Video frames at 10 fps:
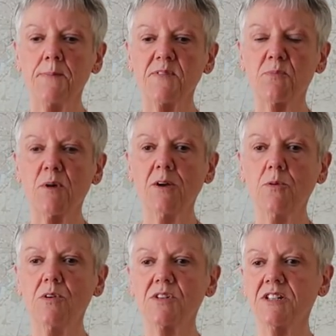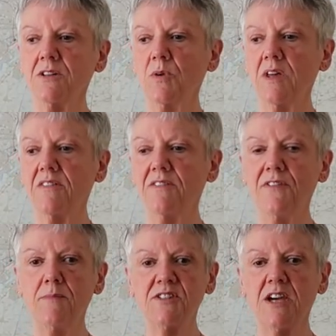spring water with
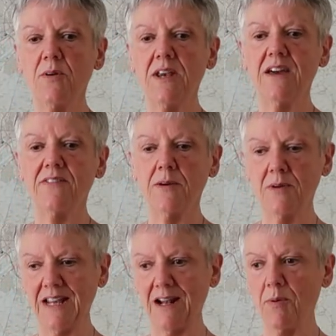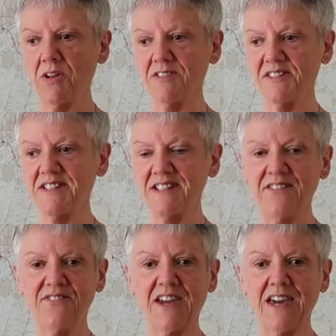Vimto in it. They were little bottles
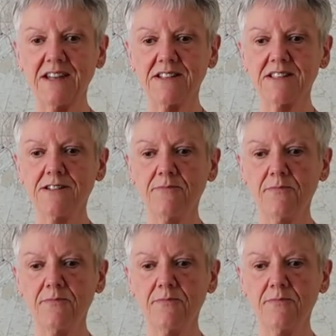designed for kids.